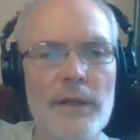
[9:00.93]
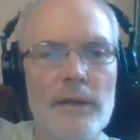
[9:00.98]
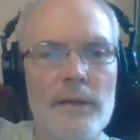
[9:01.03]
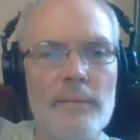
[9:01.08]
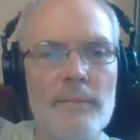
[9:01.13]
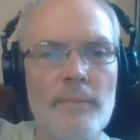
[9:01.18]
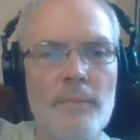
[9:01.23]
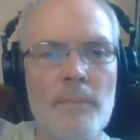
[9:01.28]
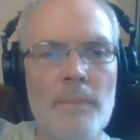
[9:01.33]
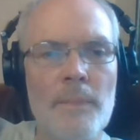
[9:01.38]

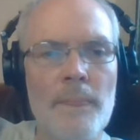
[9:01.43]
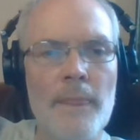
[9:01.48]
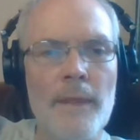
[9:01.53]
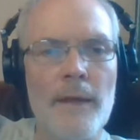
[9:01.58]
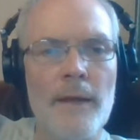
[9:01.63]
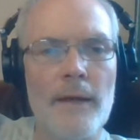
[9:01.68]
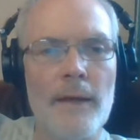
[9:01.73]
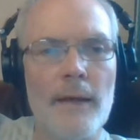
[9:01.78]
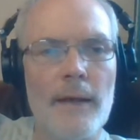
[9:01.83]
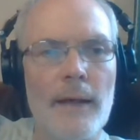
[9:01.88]
in,
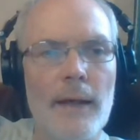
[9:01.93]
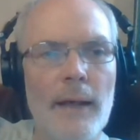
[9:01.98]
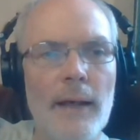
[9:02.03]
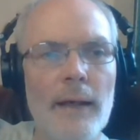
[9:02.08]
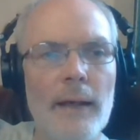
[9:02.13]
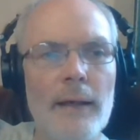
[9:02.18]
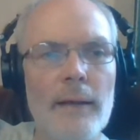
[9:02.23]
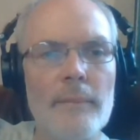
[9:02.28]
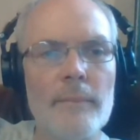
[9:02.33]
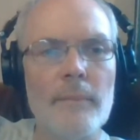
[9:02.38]

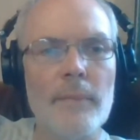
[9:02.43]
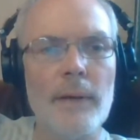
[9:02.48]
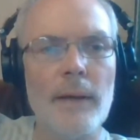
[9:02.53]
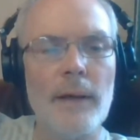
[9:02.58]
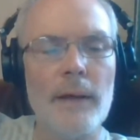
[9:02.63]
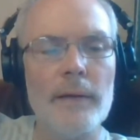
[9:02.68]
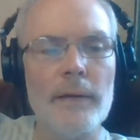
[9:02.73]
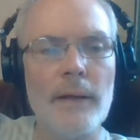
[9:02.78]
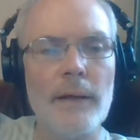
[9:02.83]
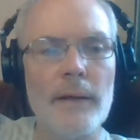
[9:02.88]
and
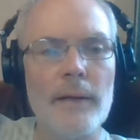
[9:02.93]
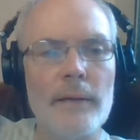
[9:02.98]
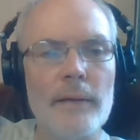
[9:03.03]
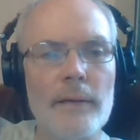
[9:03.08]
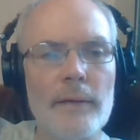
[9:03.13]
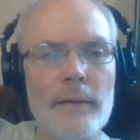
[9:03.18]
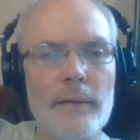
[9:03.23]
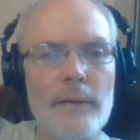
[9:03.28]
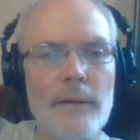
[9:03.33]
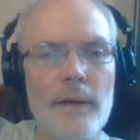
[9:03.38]

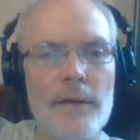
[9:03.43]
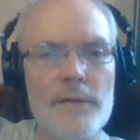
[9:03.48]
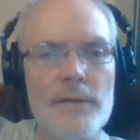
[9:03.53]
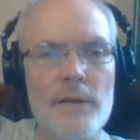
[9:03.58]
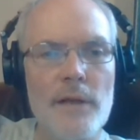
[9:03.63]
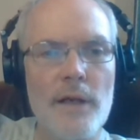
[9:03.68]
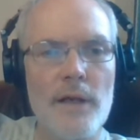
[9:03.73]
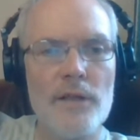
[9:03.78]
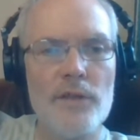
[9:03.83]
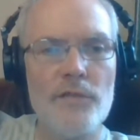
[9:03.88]
then there's
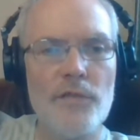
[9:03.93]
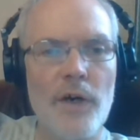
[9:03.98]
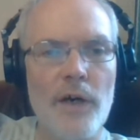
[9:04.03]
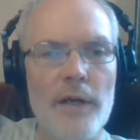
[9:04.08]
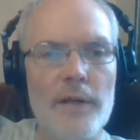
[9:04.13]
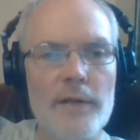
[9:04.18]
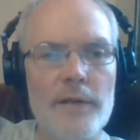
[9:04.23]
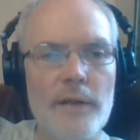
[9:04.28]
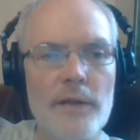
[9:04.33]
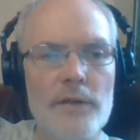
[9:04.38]
a large
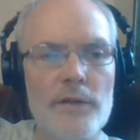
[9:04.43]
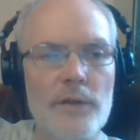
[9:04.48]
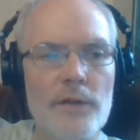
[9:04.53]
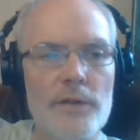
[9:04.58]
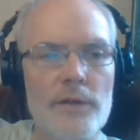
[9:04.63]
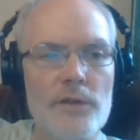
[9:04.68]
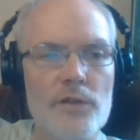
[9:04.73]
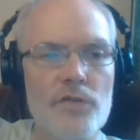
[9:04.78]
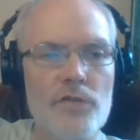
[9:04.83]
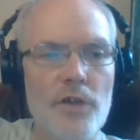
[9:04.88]
viaduct to
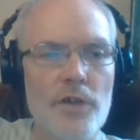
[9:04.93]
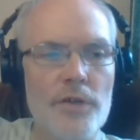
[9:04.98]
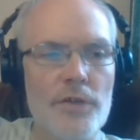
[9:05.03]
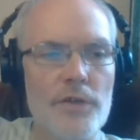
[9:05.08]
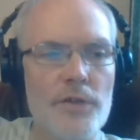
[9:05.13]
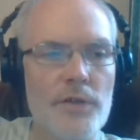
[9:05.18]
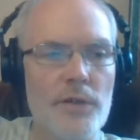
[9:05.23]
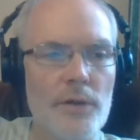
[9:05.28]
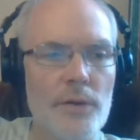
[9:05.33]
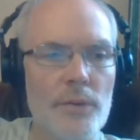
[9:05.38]

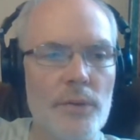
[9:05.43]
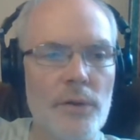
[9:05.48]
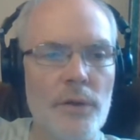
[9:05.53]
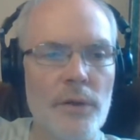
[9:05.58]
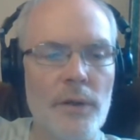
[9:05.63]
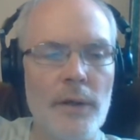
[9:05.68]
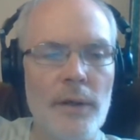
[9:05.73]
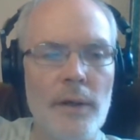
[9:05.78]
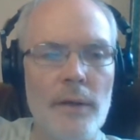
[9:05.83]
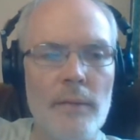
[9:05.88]
construct. So,
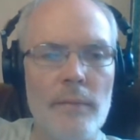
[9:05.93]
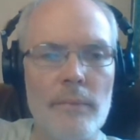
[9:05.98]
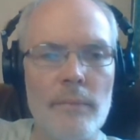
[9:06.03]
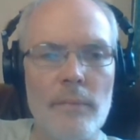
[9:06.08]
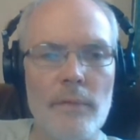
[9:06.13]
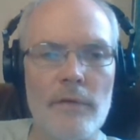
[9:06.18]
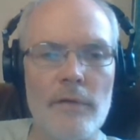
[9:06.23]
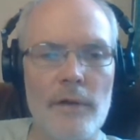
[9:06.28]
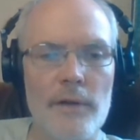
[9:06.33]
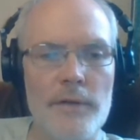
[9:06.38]

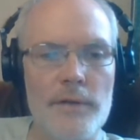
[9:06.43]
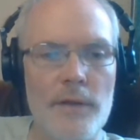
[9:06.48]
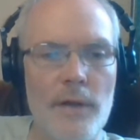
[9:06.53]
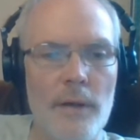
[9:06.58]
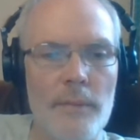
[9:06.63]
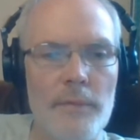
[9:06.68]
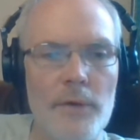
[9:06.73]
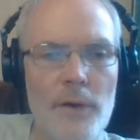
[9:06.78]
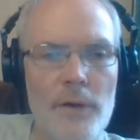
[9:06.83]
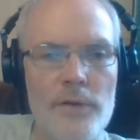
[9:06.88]
all right,
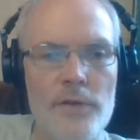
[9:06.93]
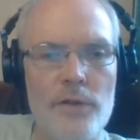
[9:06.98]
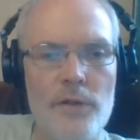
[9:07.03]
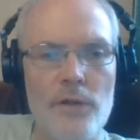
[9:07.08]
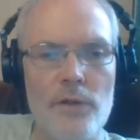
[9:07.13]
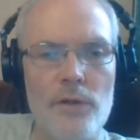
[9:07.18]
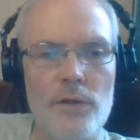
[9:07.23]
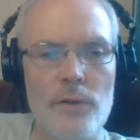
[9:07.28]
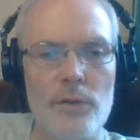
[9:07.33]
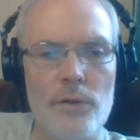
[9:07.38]
I'm going
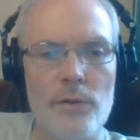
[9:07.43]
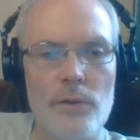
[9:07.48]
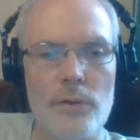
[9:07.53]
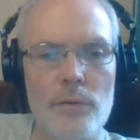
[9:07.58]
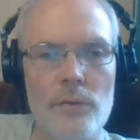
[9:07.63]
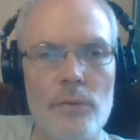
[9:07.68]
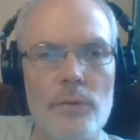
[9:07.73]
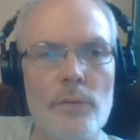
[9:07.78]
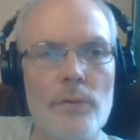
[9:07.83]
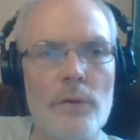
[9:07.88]

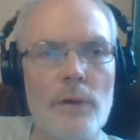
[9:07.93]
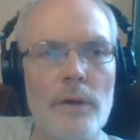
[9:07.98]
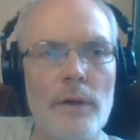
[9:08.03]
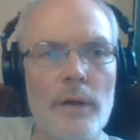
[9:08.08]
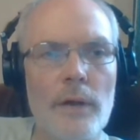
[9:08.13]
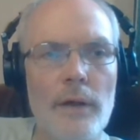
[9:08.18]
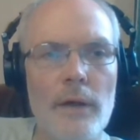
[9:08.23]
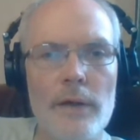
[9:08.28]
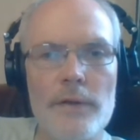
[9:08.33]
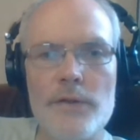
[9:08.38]
to
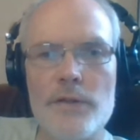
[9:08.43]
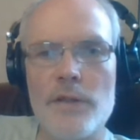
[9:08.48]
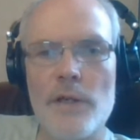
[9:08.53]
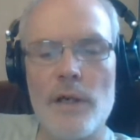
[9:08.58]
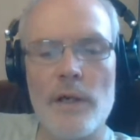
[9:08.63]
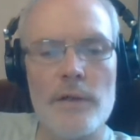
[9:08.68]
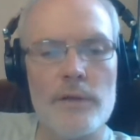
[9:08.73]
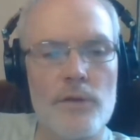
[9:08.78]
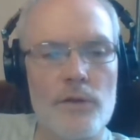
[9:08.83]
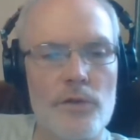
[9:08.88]

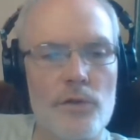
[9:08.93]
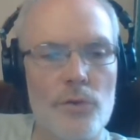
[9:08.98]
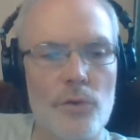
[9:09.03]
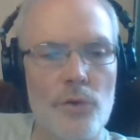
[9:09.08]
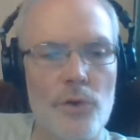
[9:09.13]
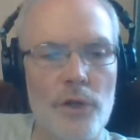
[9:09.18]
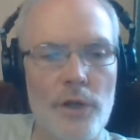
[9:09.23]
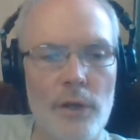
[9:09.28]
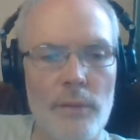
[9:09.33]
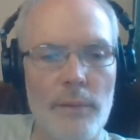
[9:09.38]
start
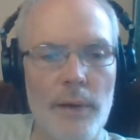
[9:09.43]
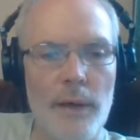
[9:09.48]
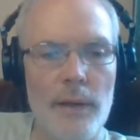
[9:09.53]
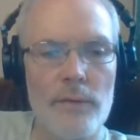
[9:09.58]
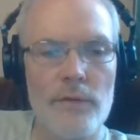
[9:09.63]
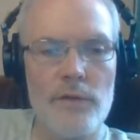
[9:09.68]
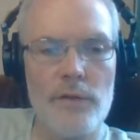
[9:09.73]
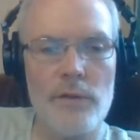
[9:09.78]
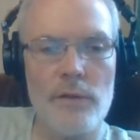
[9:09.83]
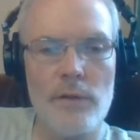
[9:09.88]
talking
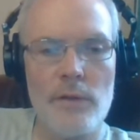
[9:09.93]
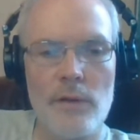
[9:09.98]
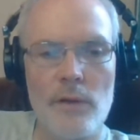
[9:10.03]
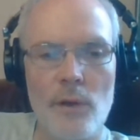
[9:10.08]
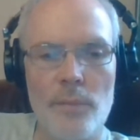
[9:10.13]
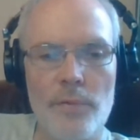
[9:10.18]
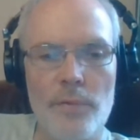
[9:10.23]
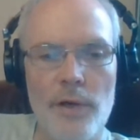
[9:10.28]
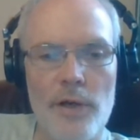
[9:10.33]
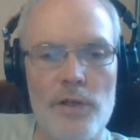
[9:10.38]
about
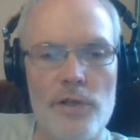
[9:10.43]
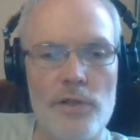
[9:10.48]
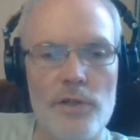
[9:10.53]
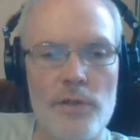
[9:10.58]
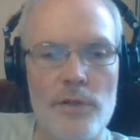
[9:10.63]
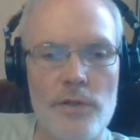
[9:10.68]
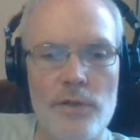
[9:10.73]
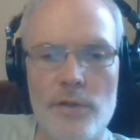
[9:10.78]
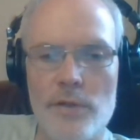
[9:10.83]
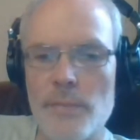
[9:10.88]
the
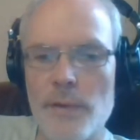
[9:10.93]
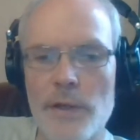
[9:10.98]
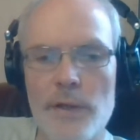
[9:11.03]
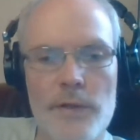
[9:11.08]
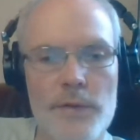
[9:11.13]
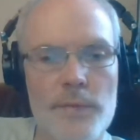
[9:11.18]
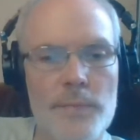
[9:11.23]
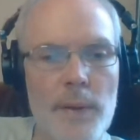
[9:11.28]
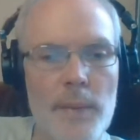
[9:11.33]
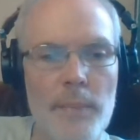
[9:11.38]
operations
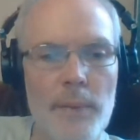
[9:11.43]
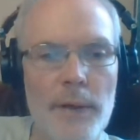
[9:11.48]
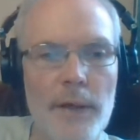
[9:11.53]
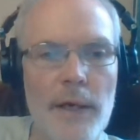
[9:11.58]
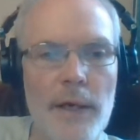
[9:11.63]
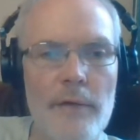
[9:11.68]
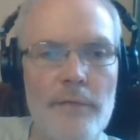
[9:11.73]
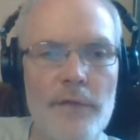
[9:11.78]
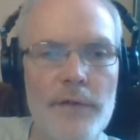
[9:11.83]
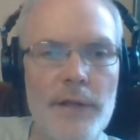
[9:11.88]
because
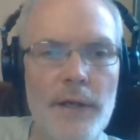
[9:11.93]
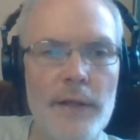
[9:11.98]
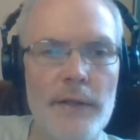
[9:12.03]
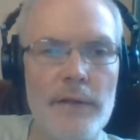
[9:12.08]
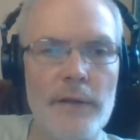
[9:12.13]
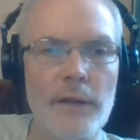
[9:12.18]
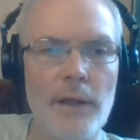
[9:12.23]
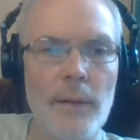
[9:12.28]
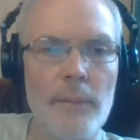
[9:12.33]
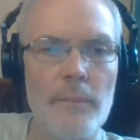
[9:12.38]
people are here for
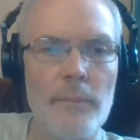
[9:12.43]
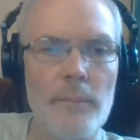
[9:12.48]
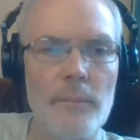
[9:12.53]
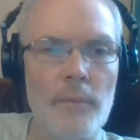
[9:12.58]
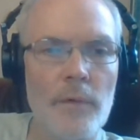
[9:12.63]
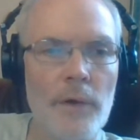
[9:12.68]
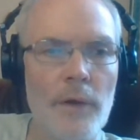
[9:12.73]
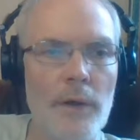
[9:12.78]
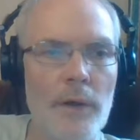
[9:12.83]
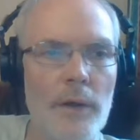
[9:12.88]
that, and
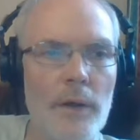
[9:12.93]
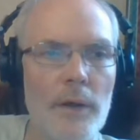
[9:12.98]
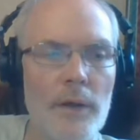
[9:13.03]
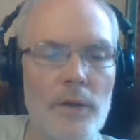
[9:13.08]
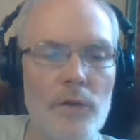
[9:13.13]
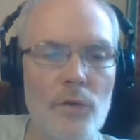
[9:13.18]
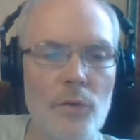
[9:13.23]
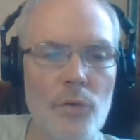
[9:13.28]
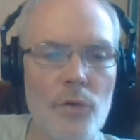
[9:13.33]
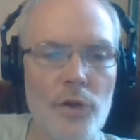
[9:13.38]
I'm
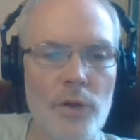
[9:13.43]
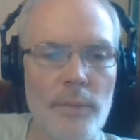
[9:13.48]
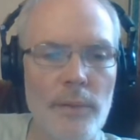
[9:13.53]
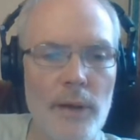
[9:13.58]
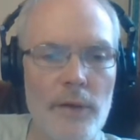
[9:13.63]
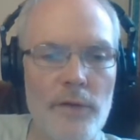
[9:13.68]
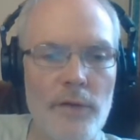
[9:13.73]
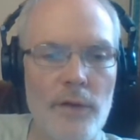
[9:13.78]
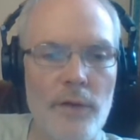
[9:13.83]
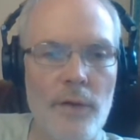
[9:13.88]
talking
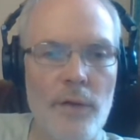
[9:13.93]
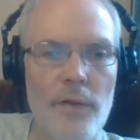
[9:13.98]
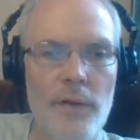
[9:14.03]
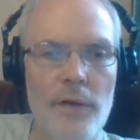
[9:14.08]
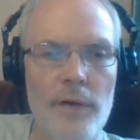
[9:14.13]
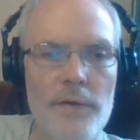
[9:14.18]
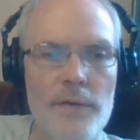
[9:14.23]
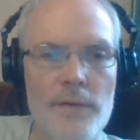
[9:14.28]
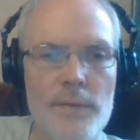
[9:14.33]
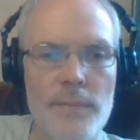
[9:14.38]
about other
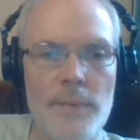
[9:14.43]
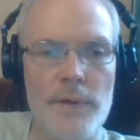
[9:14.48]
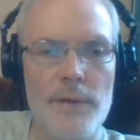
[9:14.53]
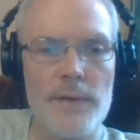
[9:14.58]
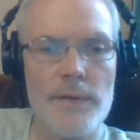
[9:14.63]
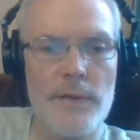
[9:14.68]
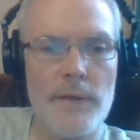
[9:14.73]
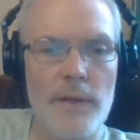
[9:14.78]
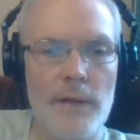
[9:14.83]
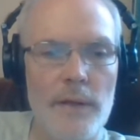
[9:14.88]
things.
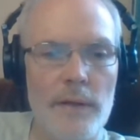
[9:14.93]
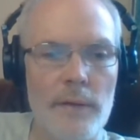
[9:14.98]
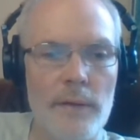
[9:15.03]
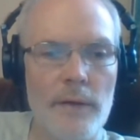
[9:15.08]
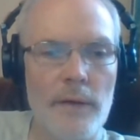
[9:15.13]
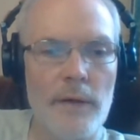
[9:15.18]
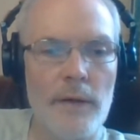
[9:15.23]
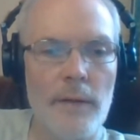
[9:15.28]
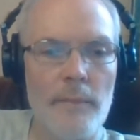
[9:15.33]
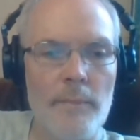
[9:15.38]
But
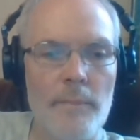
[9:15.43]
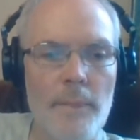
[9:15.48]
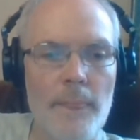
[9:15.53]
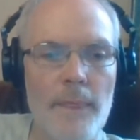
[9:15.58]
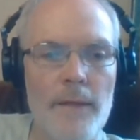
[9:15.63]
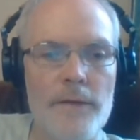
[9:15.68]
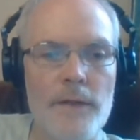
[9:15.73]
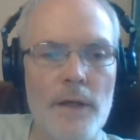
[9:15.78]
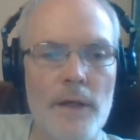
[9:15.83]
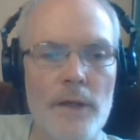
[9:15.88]

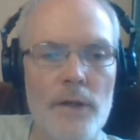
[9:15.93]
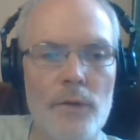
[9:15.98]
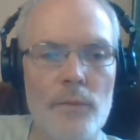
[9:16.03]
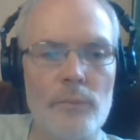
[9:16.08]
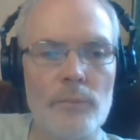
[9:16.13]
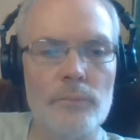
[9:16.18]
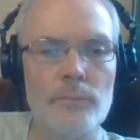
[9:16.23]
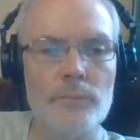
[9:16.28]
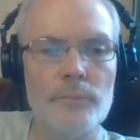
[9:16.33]
so